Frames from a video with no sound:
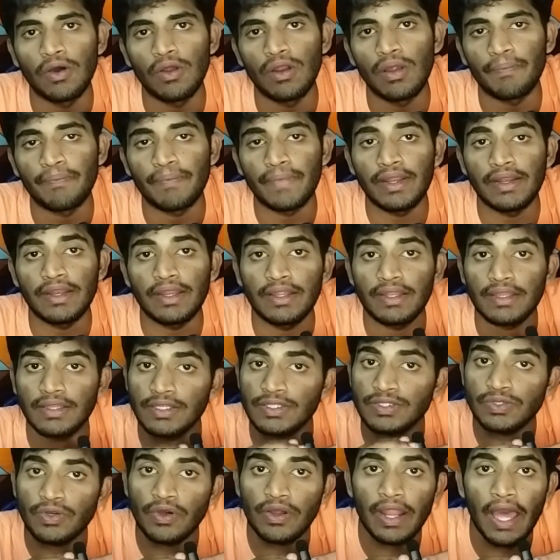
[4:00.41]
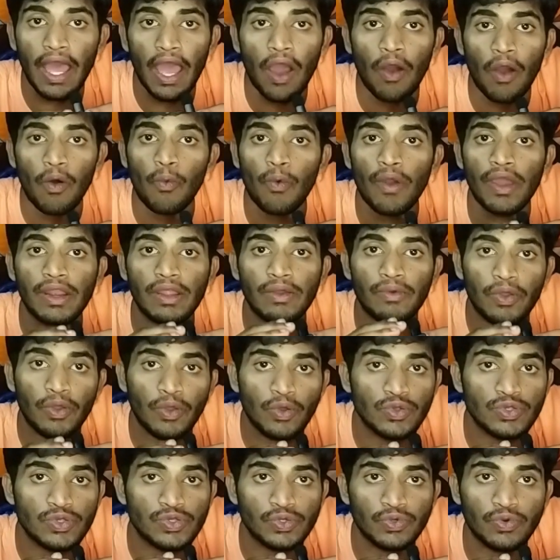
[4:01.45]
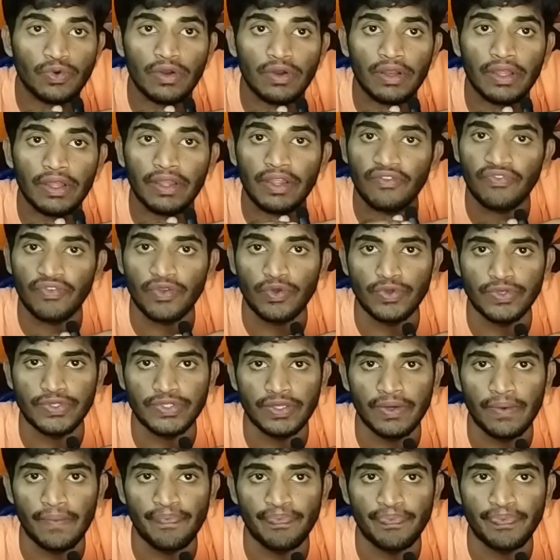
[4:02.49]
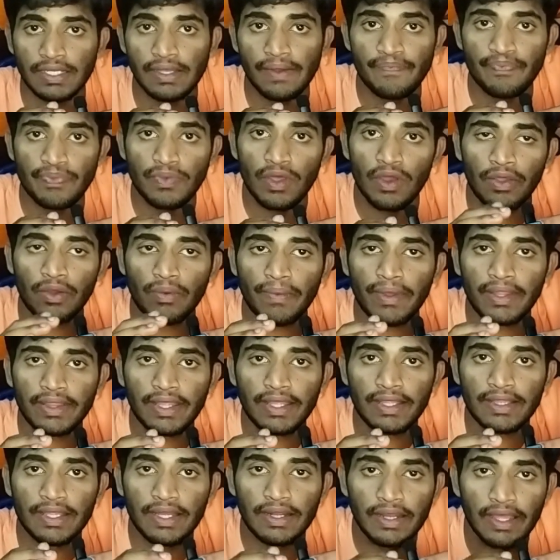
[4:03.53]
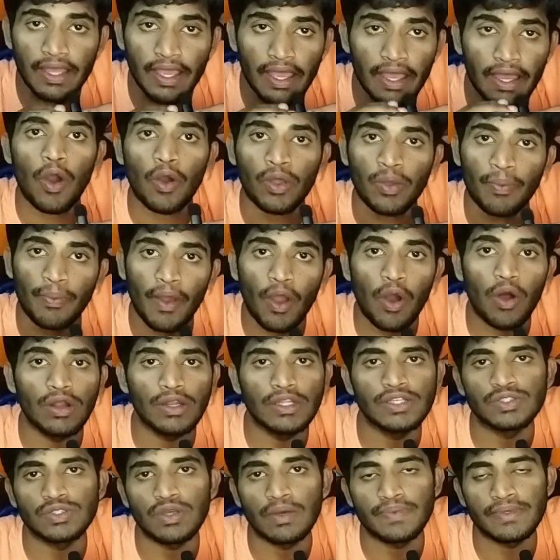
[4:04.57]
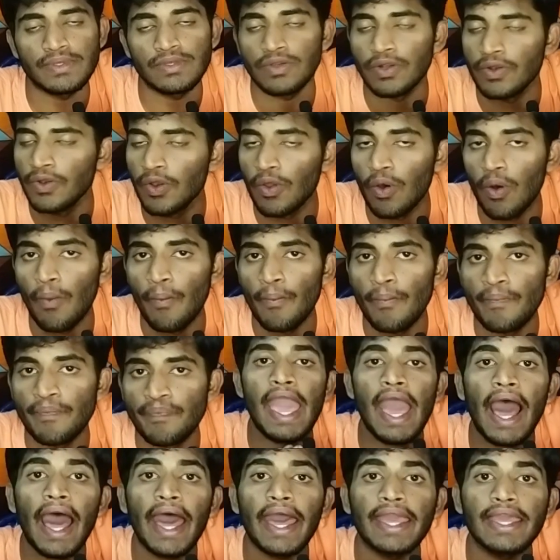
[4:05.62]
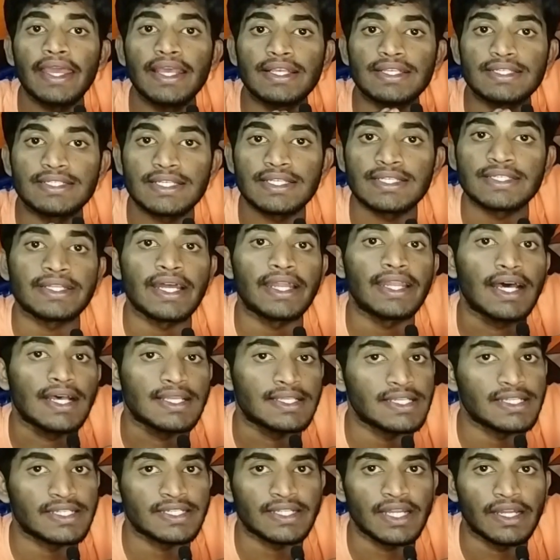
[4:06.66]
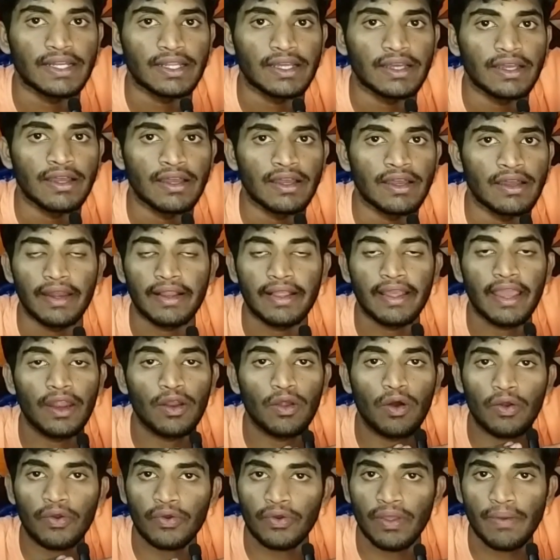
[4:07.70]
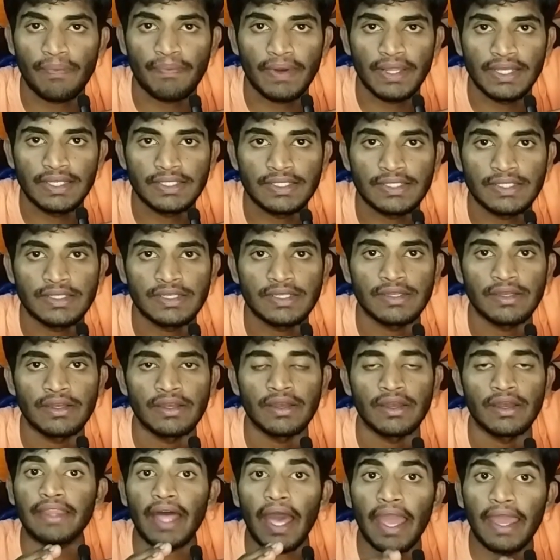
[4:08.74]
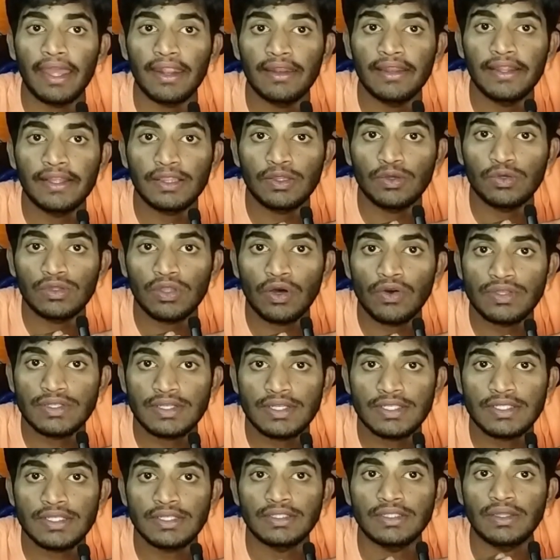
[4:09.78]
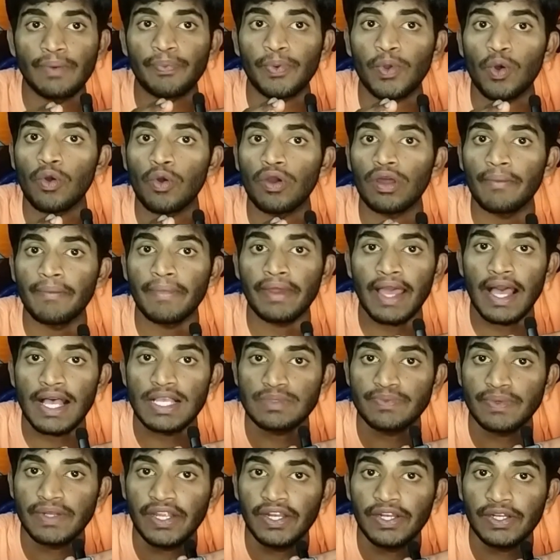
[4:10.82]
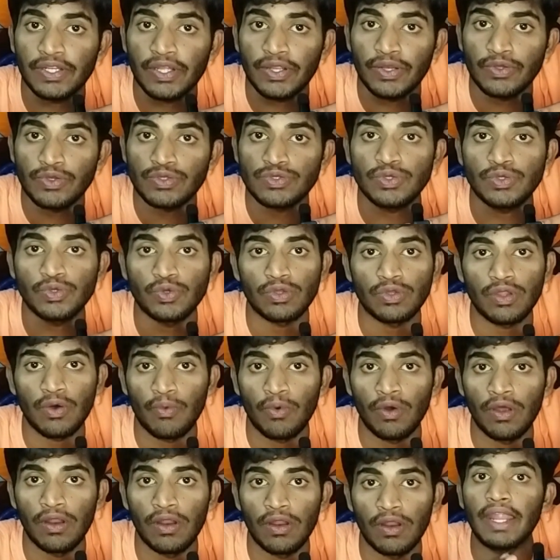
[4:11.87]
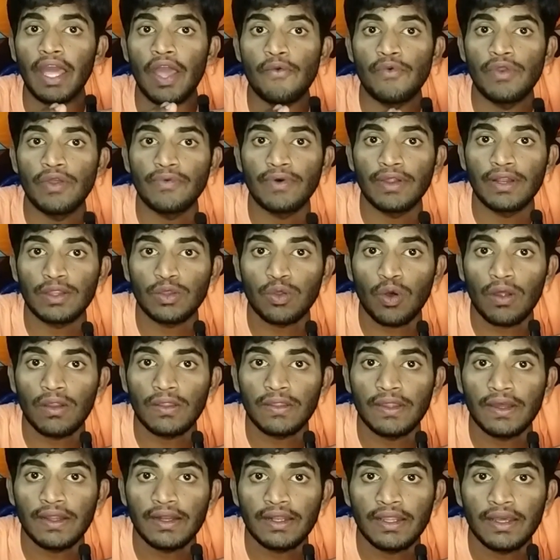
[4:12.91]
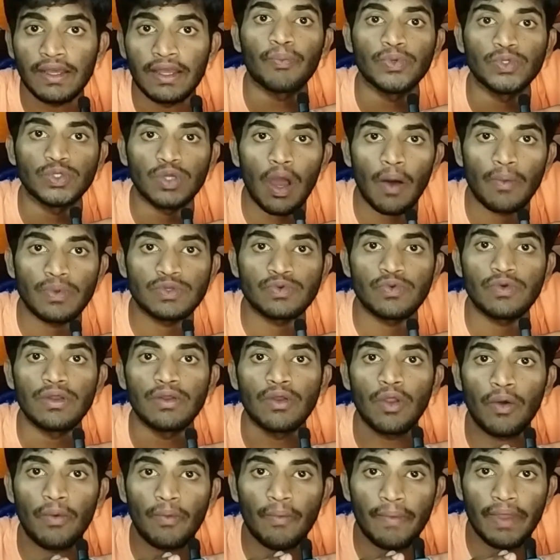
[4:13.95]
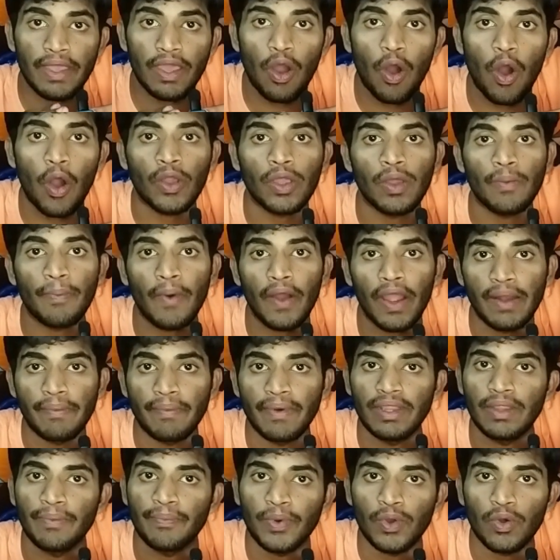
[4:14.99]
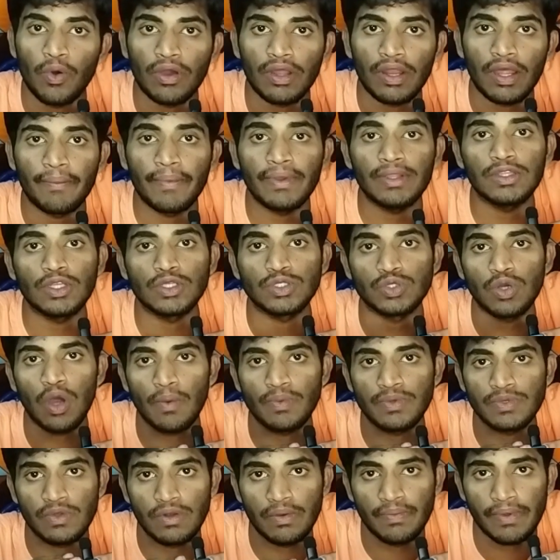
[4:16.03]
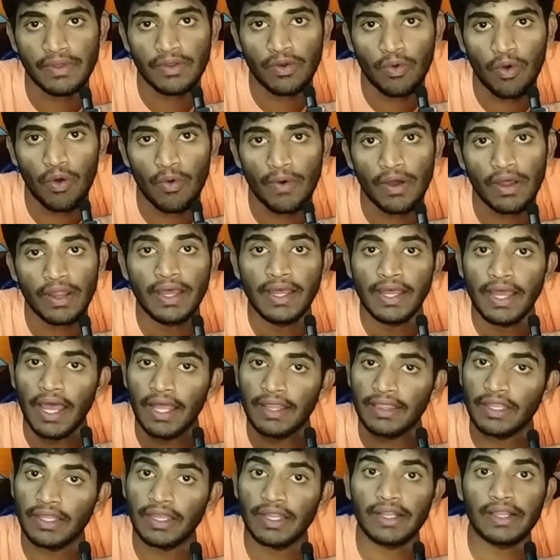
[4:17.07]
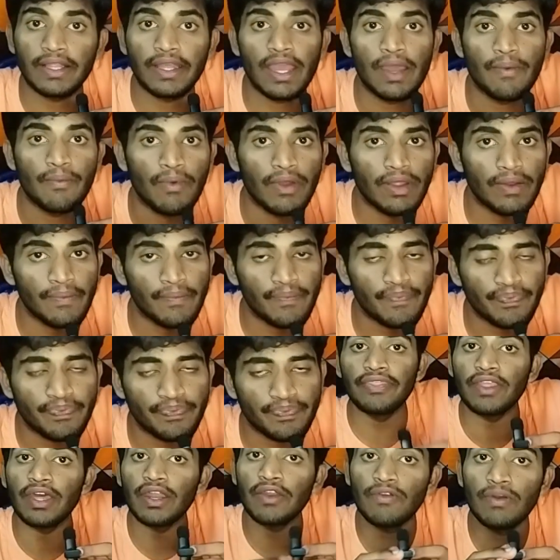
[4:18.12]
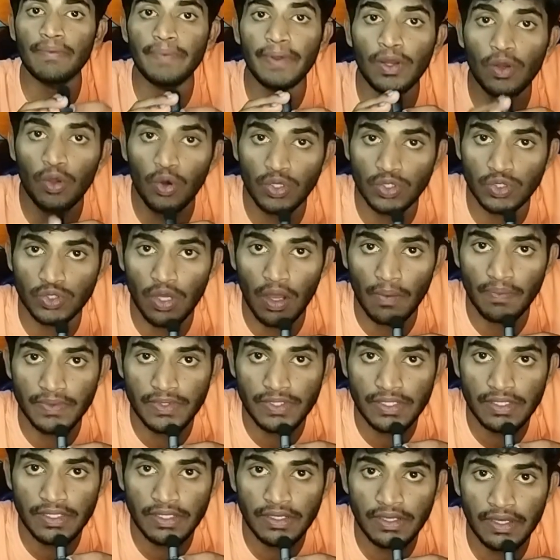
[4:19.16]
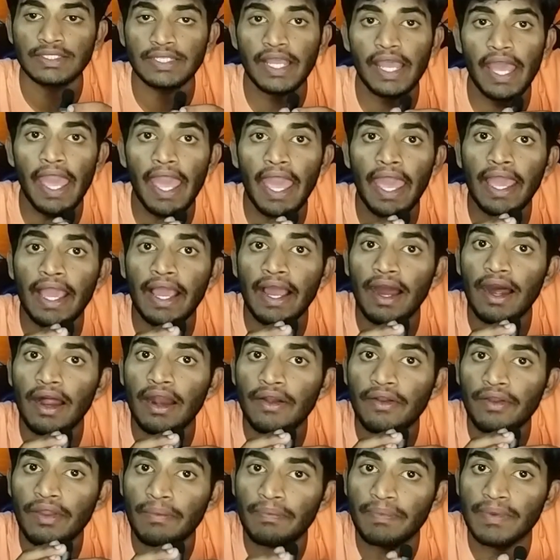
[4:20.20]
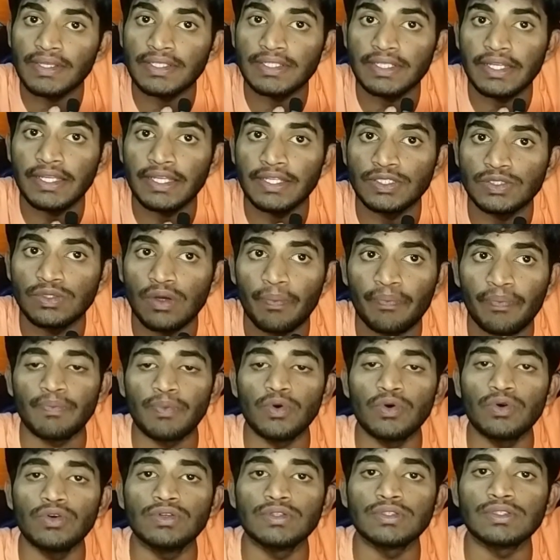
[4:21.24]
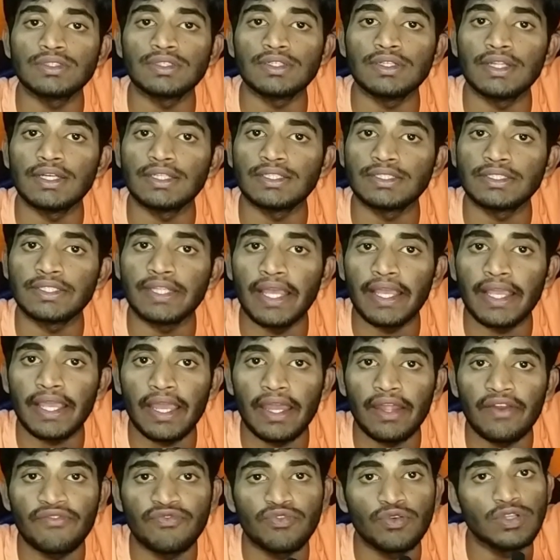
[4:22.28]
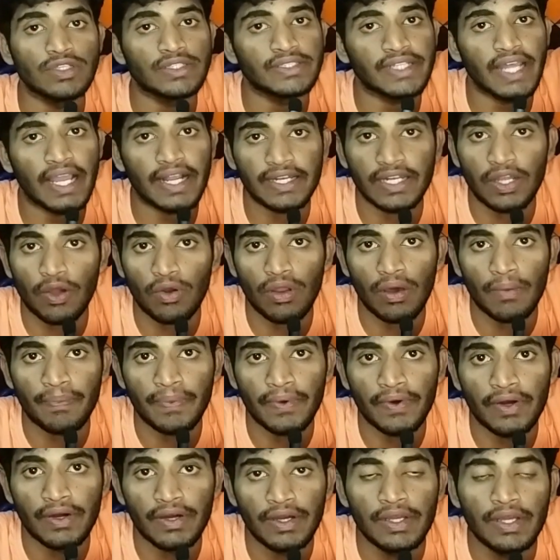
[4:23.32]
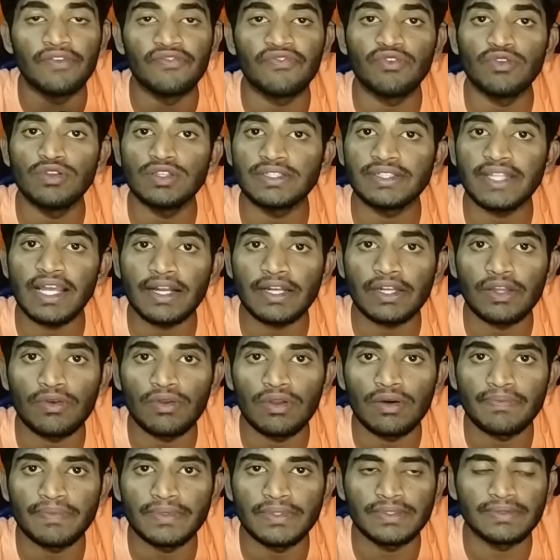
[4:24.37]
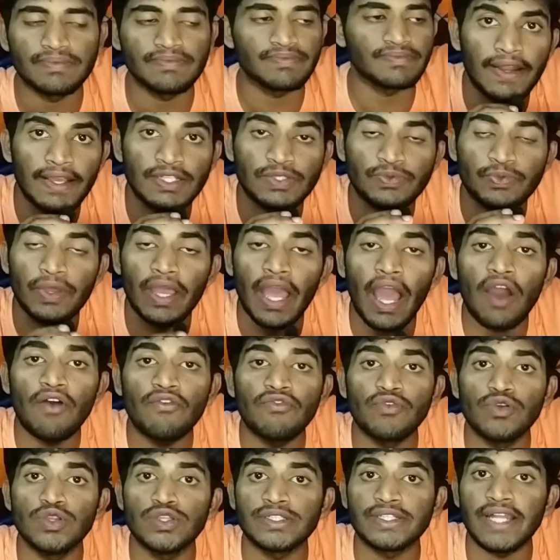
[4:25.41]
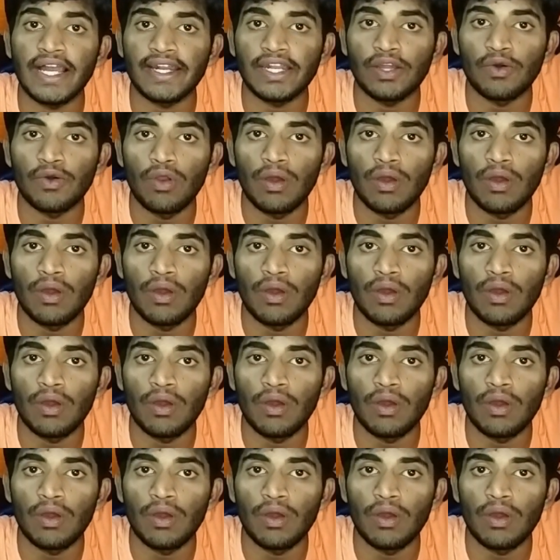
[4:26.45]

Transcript: development, this is gonna have very huge role in future. See, you may think that AI occupy all these jobs. No, AI is just an assistant. It cannot replace. In the early 2000s, the program has been introduced to the world, and everyone thought that jobs will not be occupied by the programming. The jobs will be over, and it came in, and there will be no jobs. See, AI can't replace any job. Suppose let's take a full stack developer. In full stack developer, next we have full stack